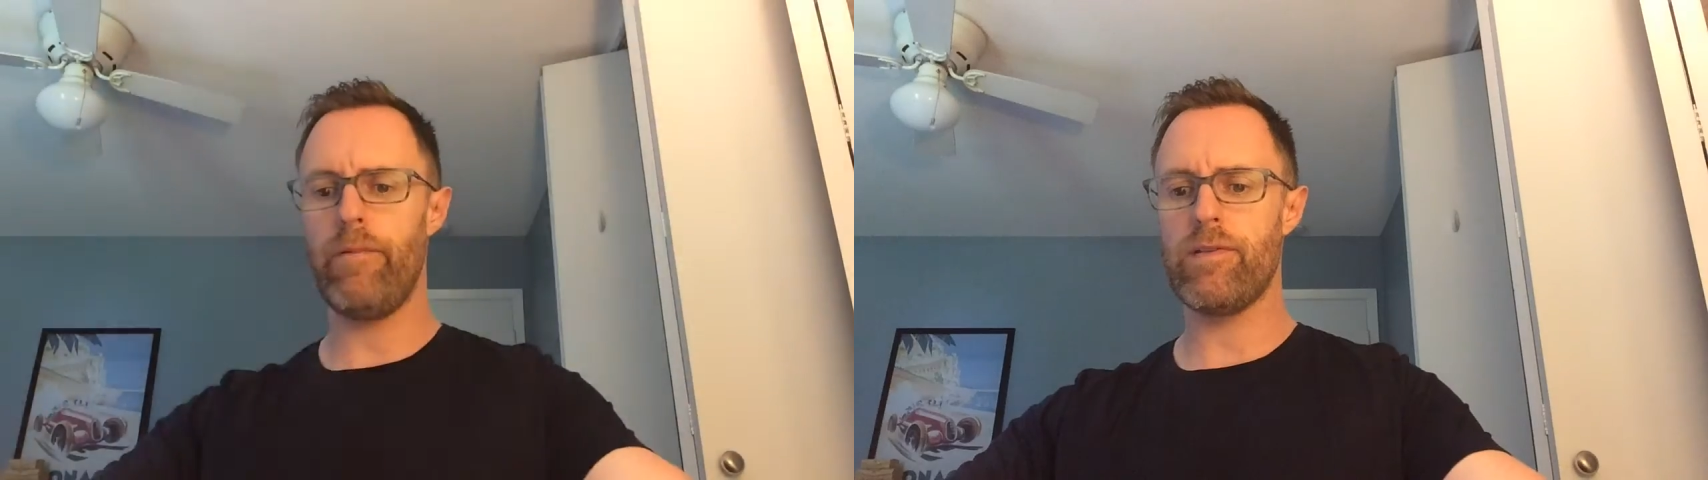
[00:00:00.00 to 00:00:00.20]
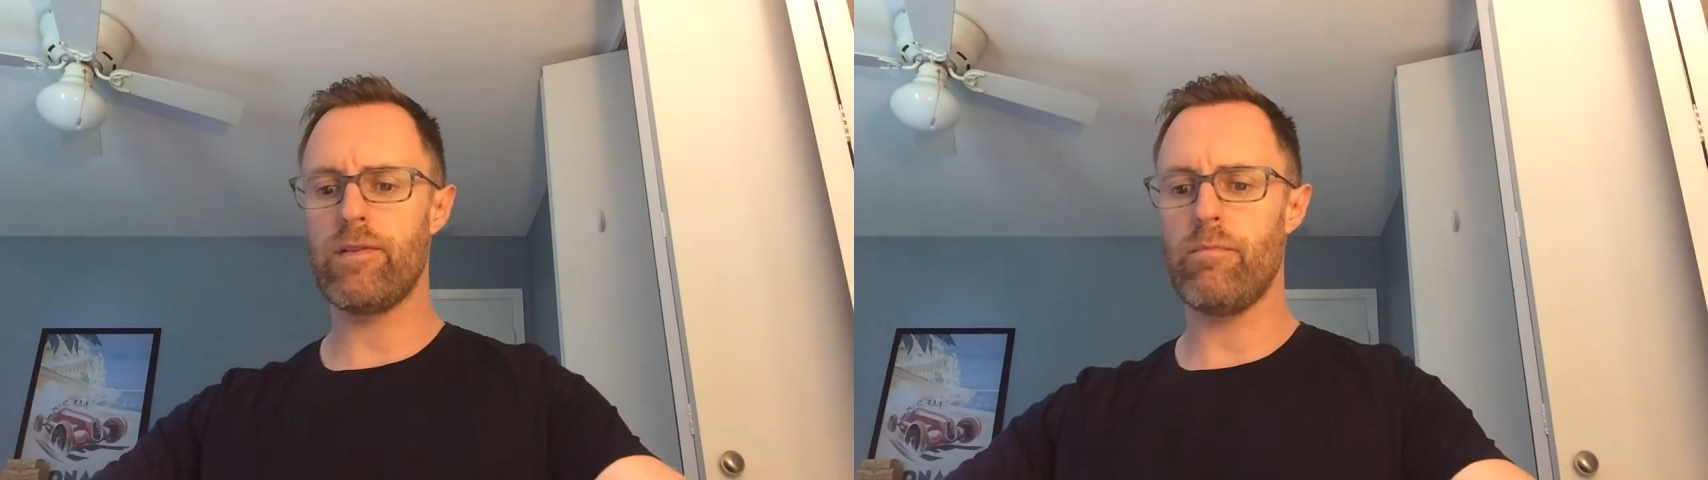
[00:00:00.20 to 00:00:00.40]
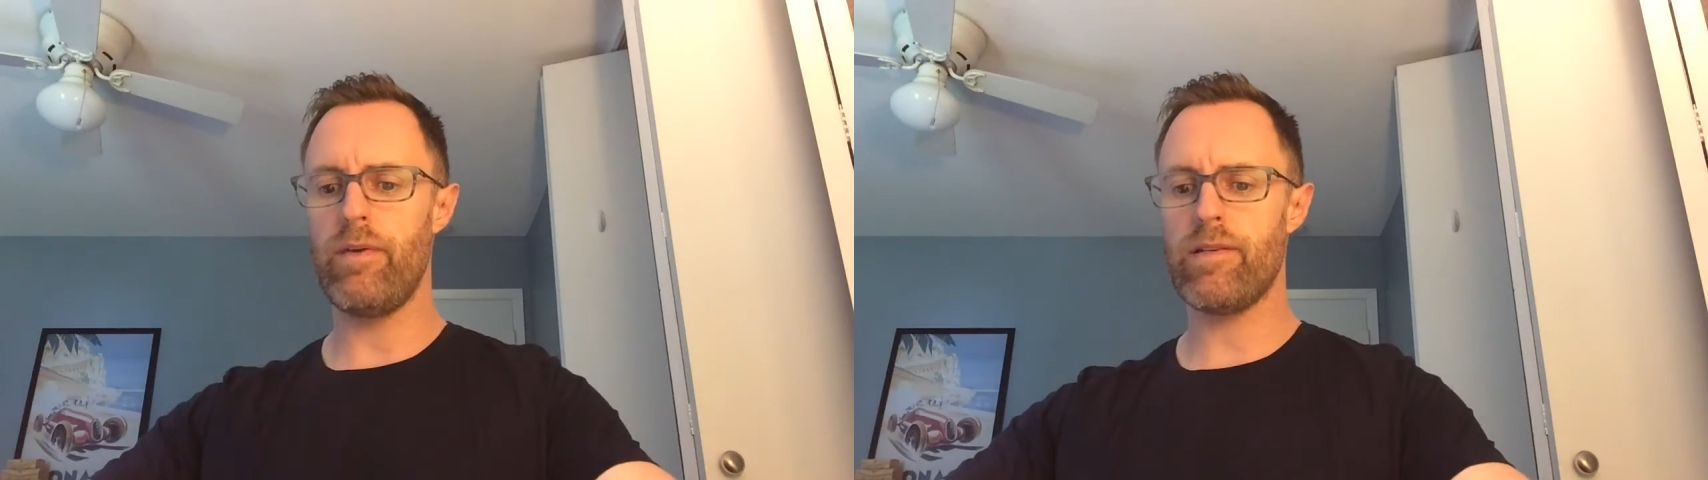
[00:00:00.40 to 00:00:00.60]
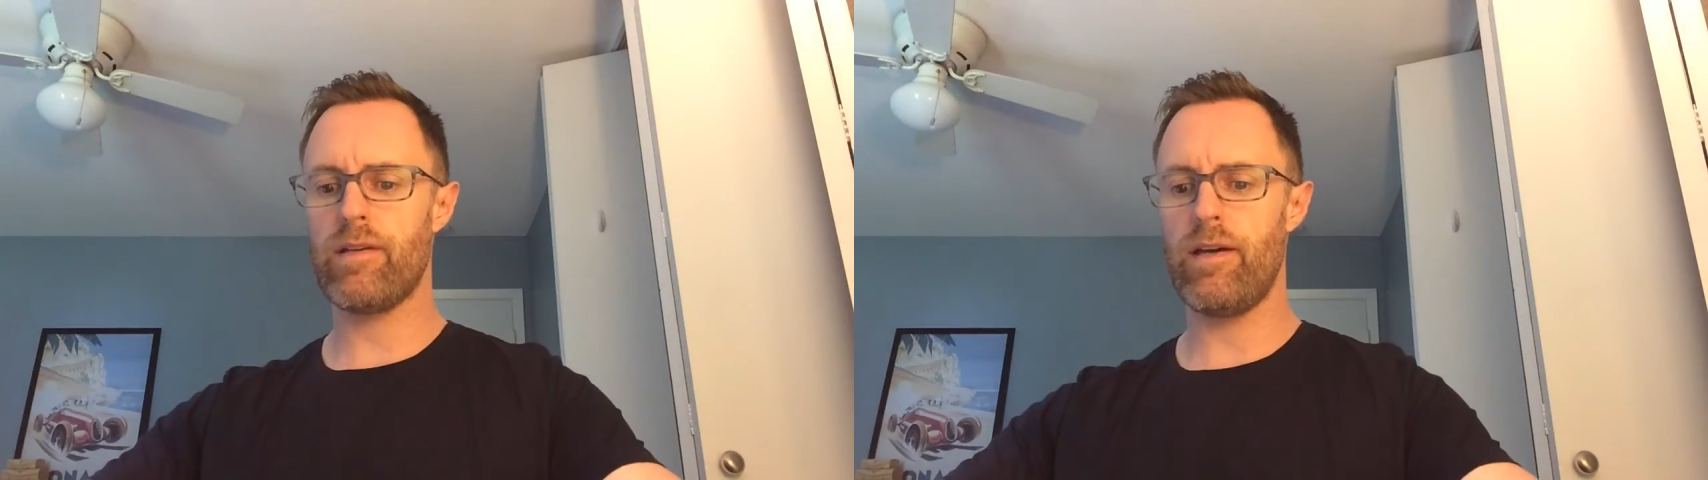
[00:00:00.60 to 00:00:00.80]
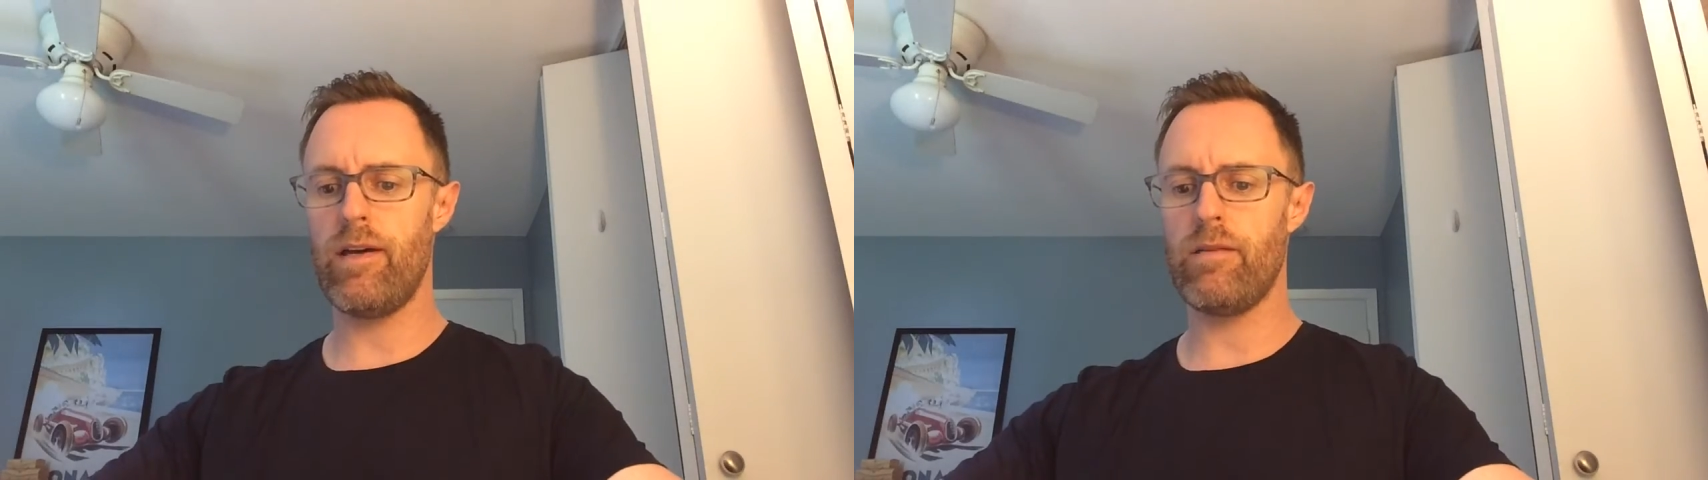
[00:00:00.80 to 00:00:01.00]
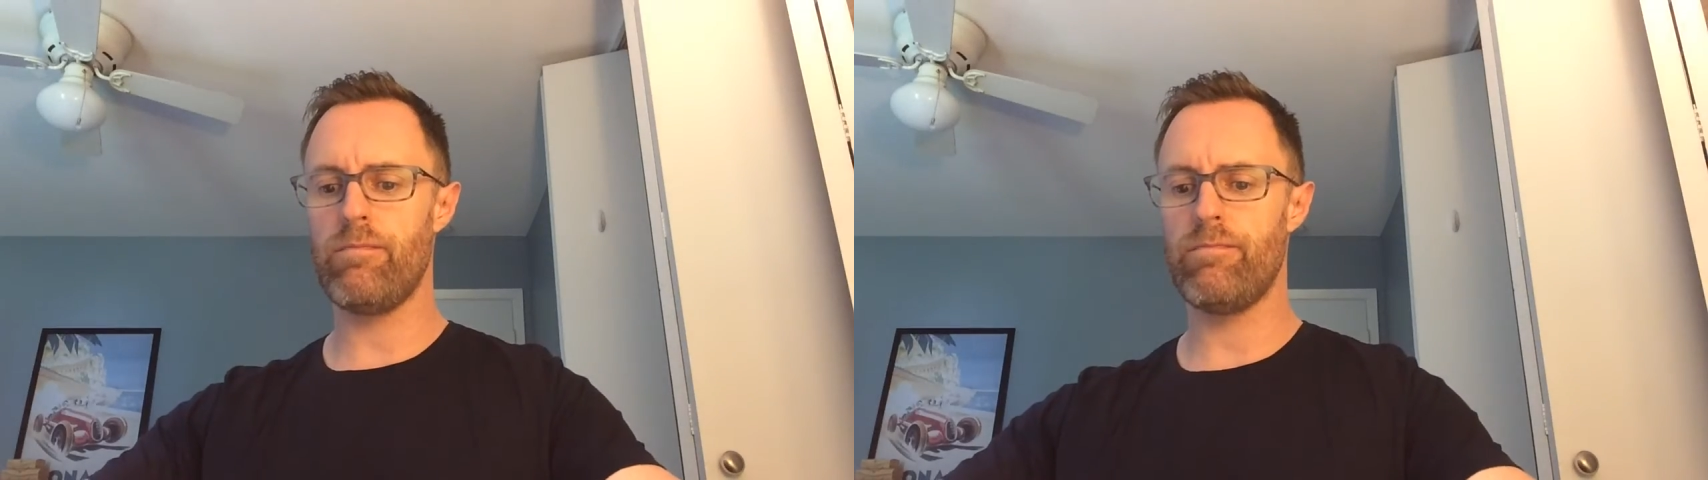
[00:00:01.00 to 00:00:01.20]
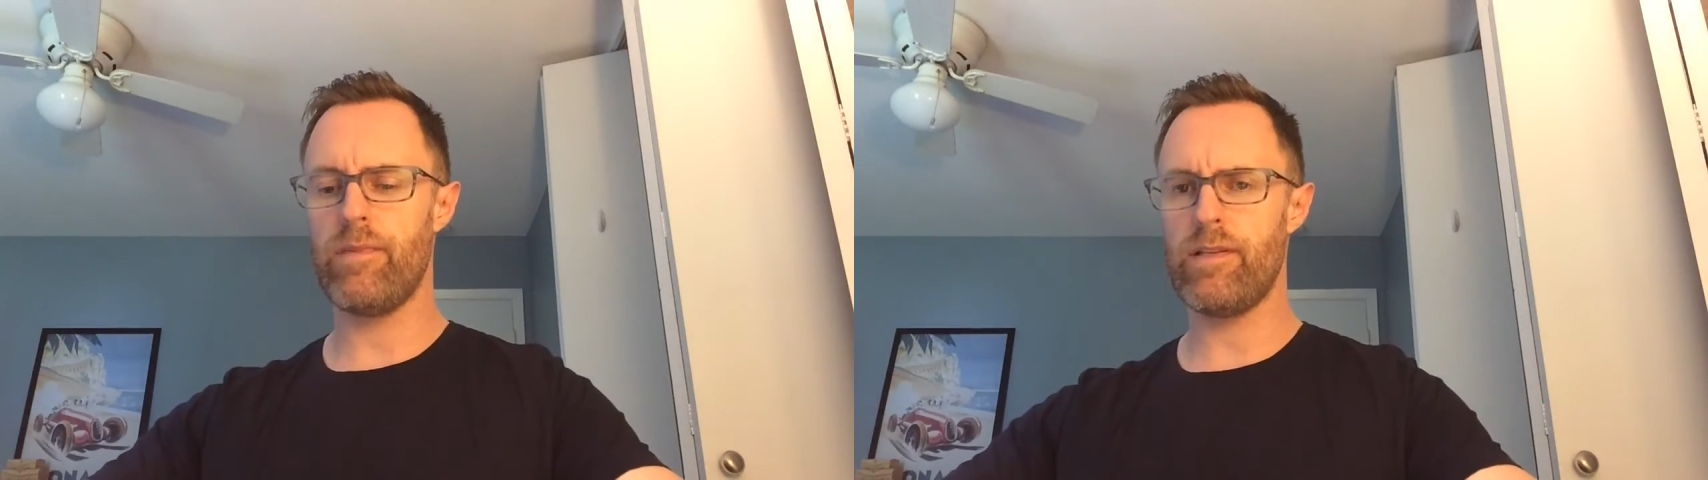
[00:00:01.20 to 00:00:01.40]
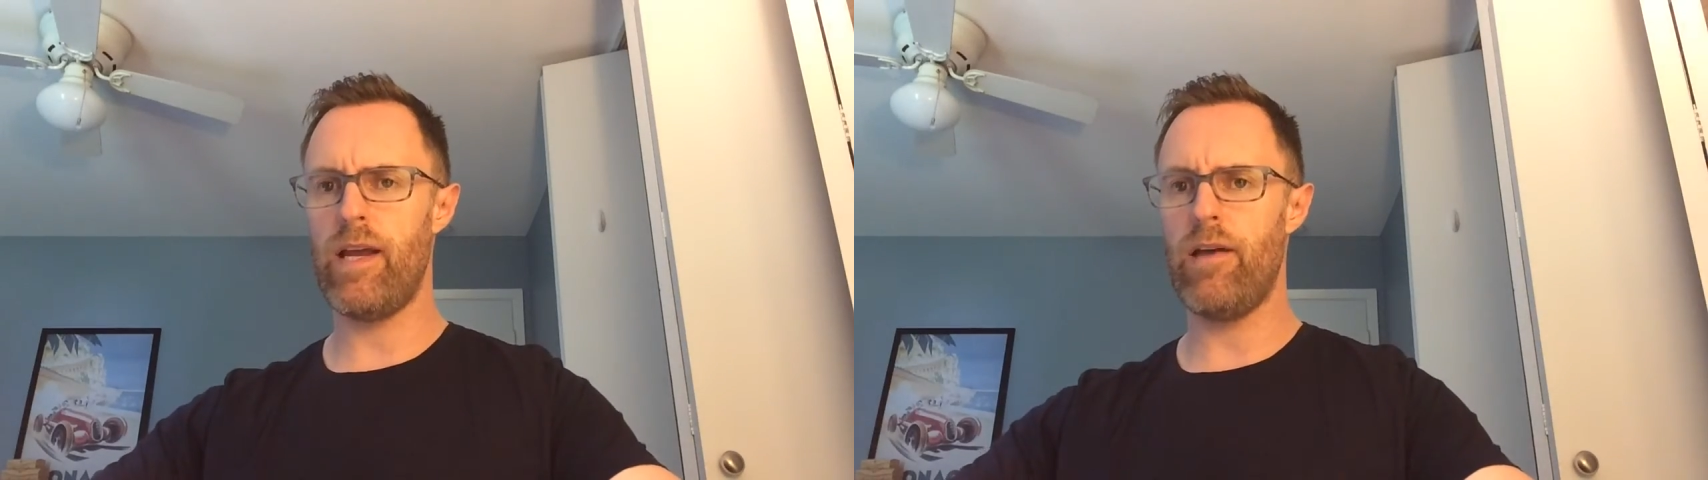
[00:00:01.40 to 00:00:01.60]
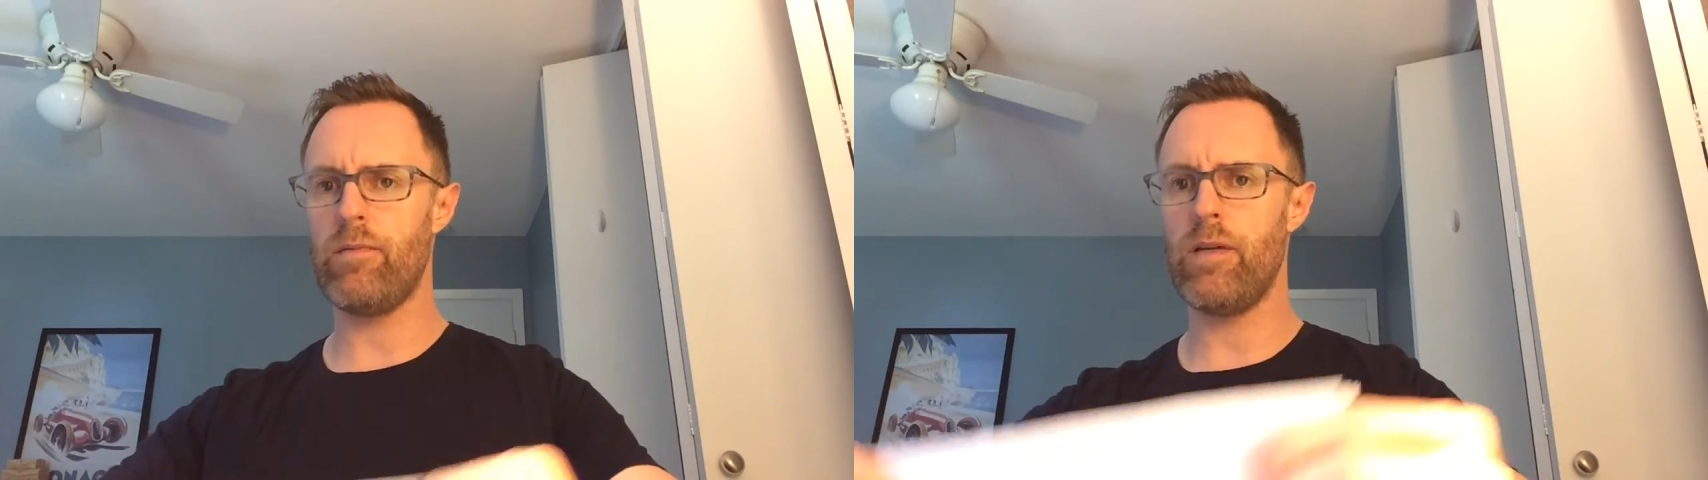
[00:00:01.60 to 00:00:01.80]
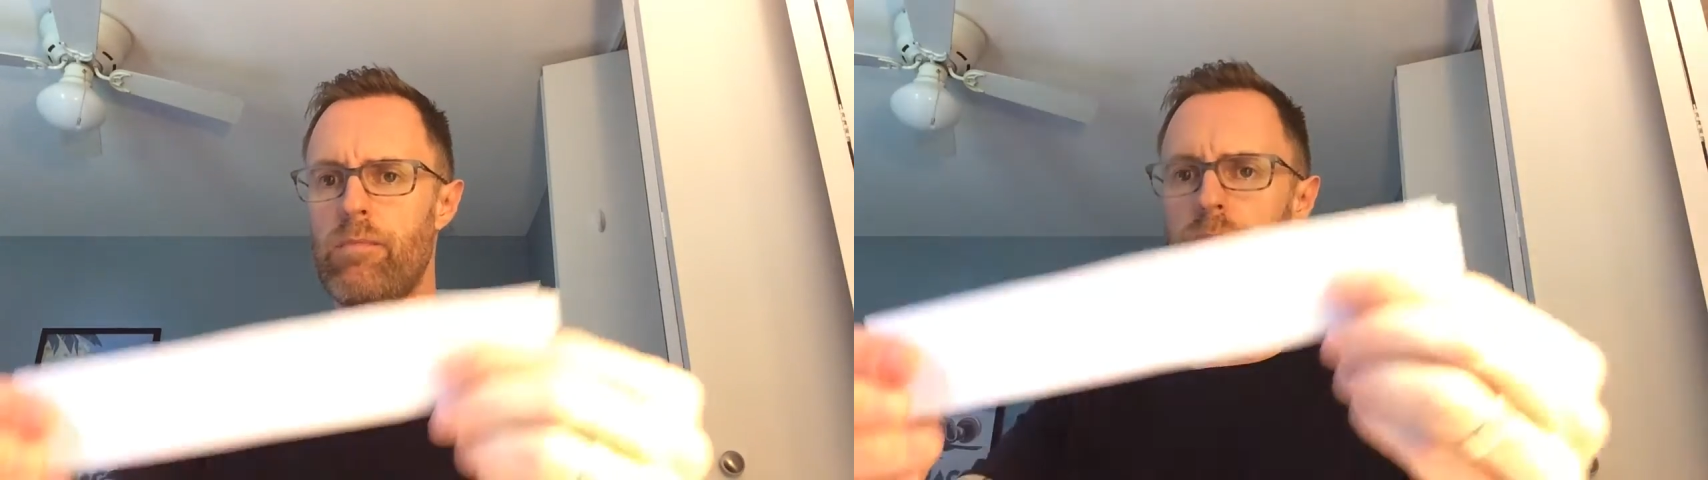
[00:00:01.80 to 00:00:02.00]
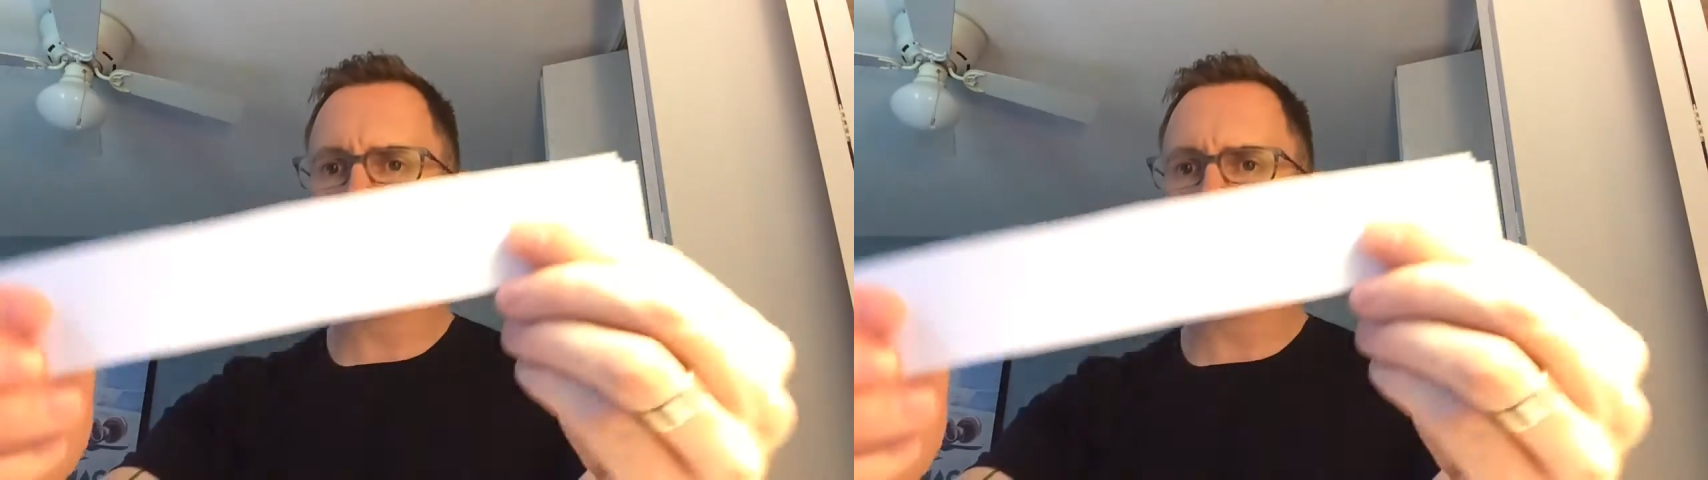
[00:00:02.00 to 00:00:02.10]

That's the best kind. Doesn't have to be.